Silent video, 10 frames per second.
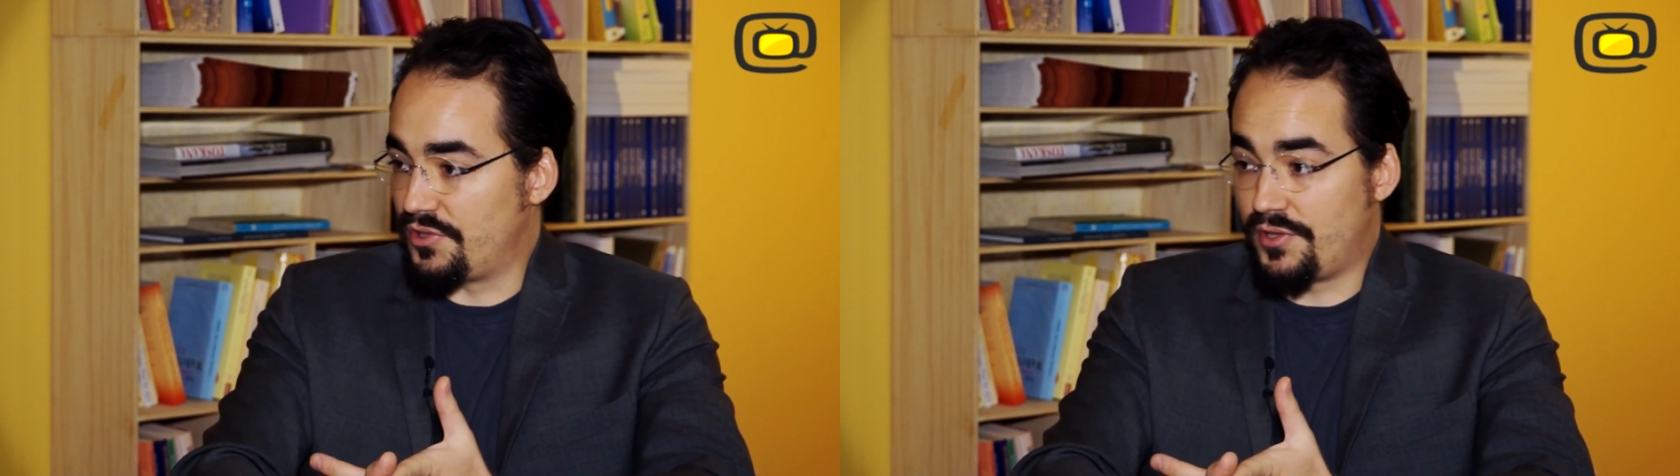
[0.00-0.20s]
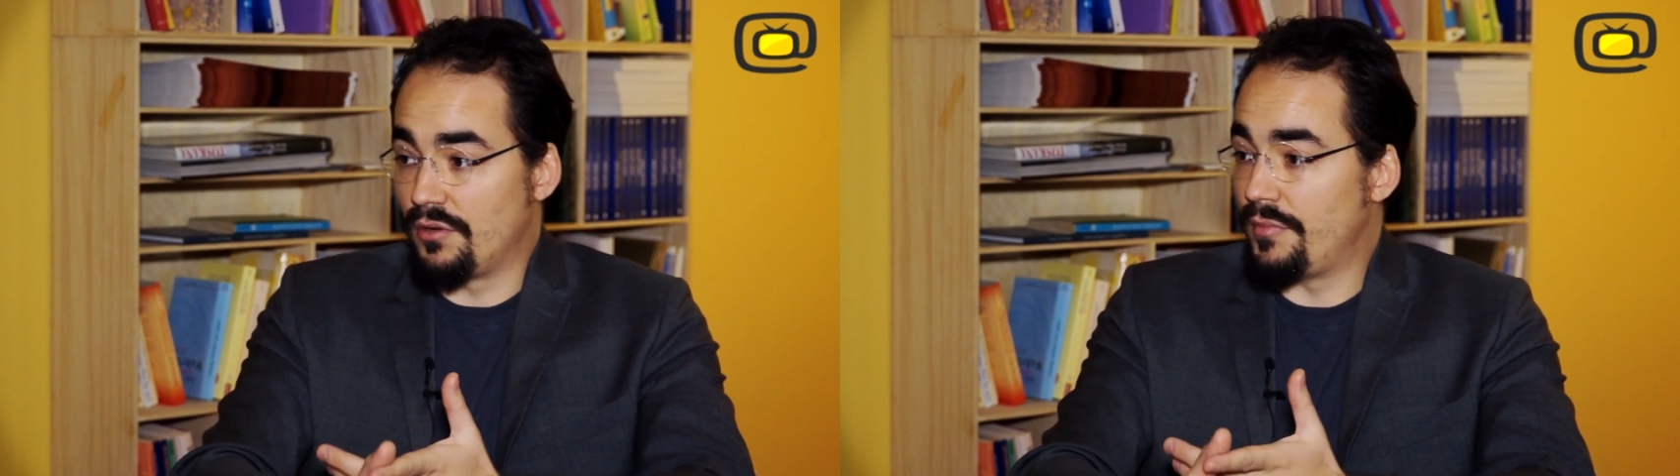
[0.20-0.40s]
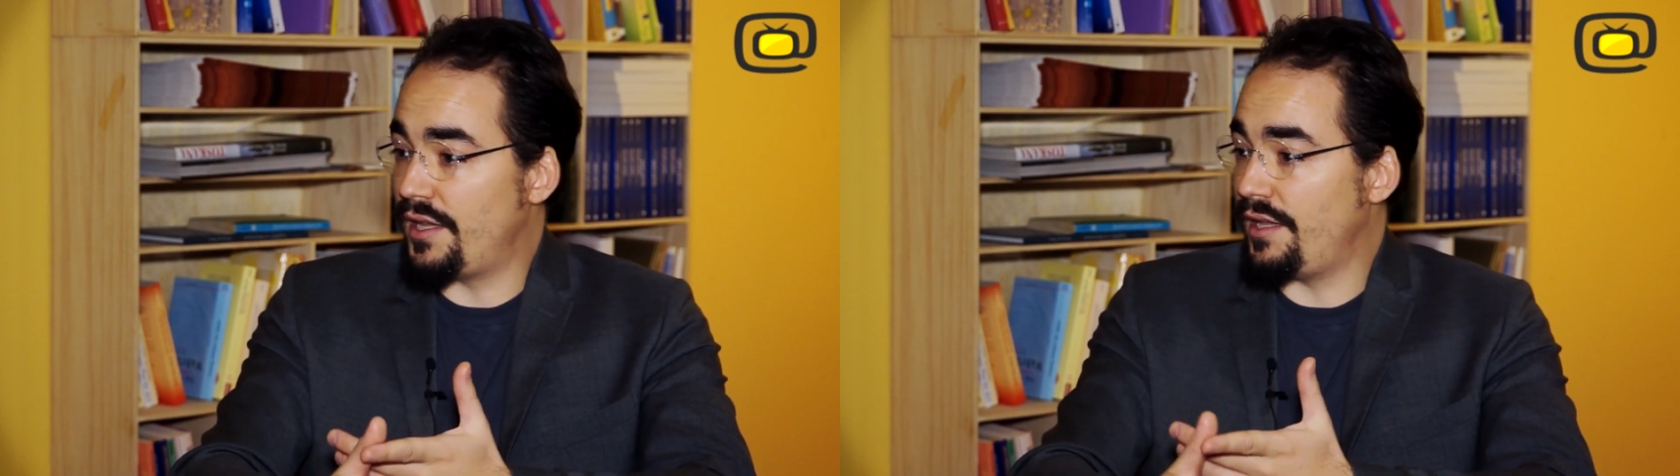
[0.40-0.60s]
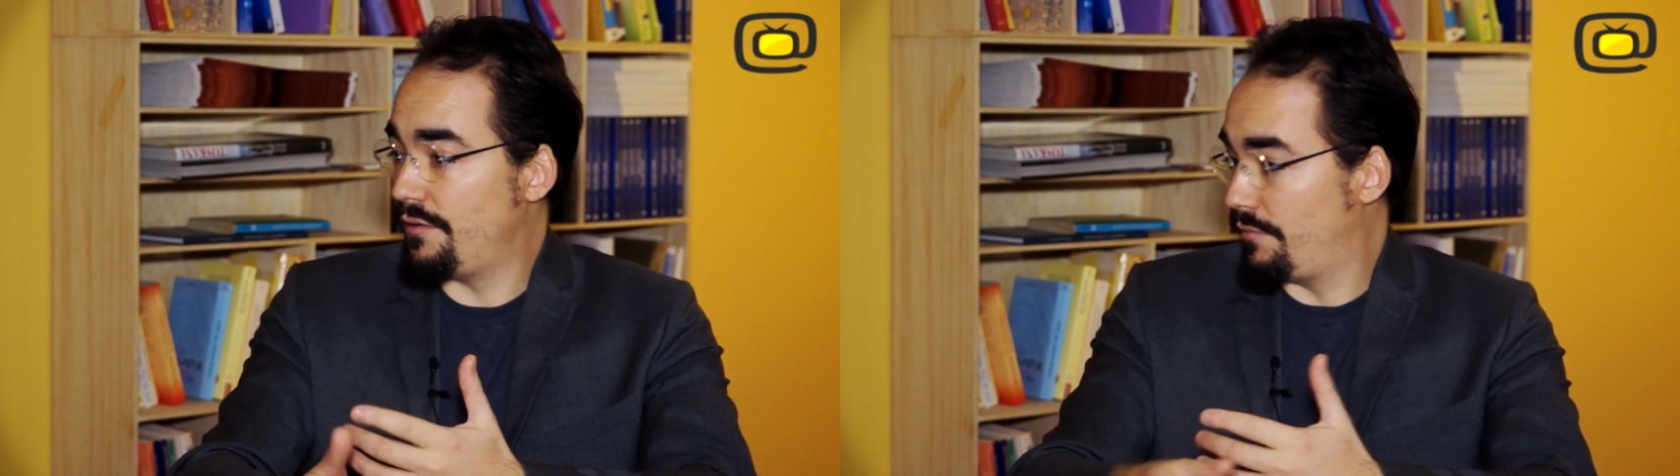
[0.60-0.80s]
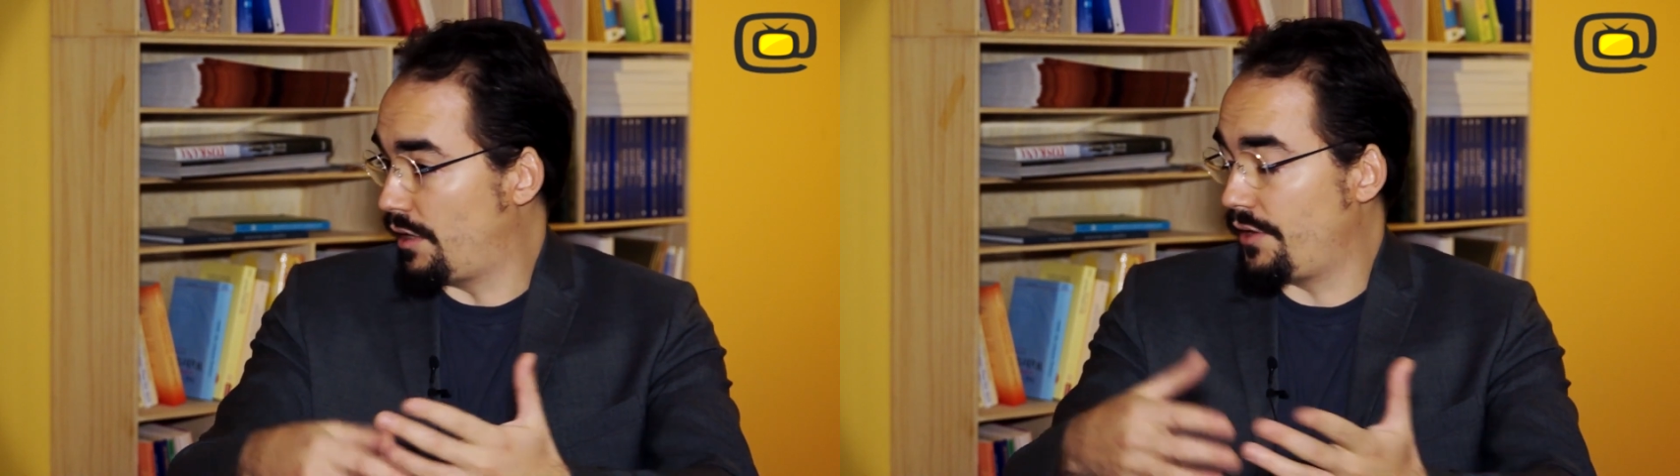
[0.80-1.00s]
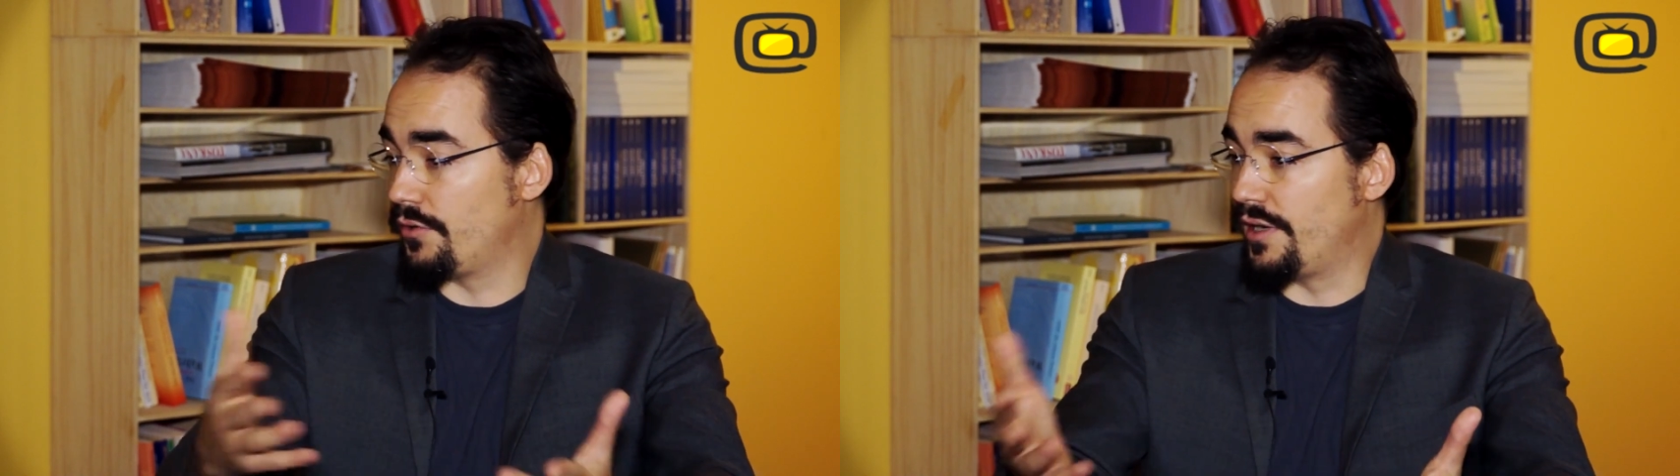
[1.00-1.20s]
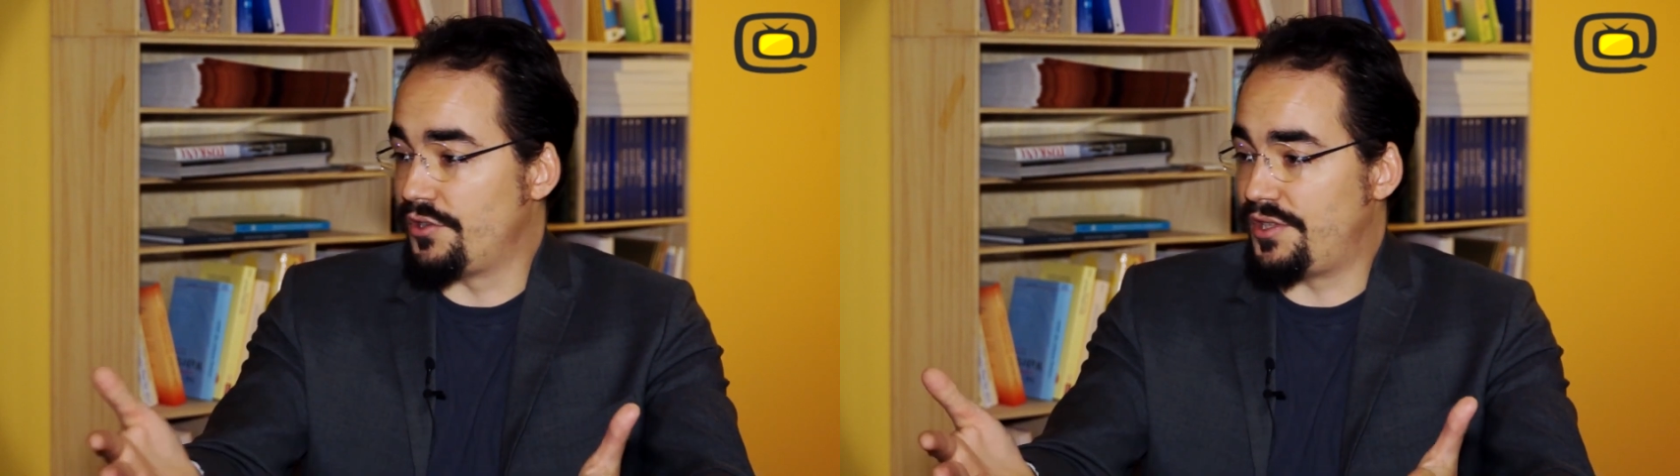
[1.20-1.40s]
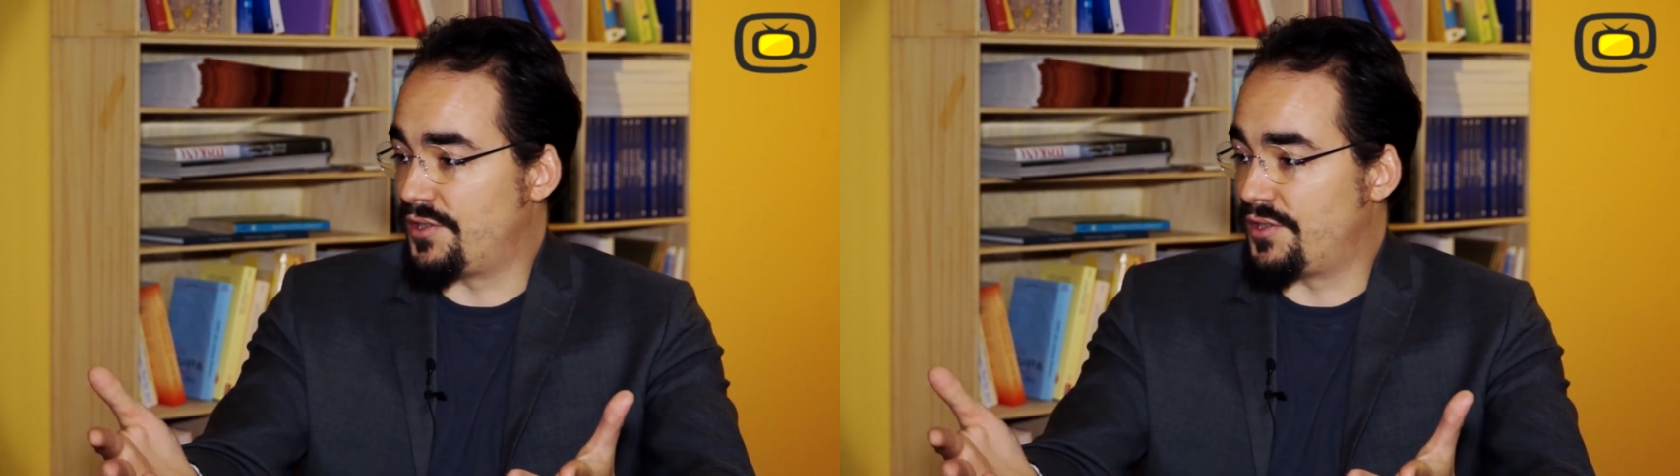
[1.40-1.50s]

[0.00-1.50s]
which there are many other energy